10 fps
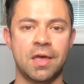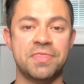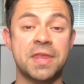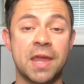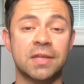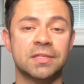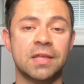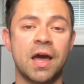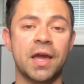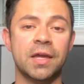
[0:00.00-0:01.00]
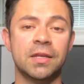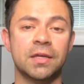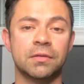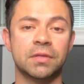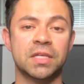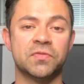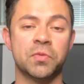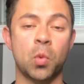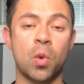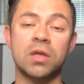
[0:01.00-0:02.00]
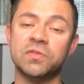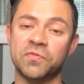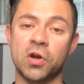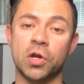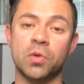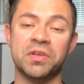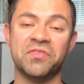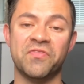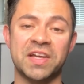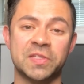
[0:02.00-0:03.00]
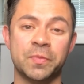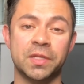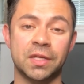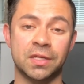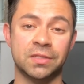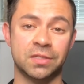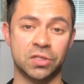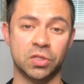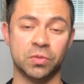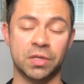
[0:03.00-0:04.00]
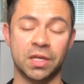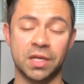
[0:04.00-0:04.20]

The next slide is from the Wells Fargo Investment Institute.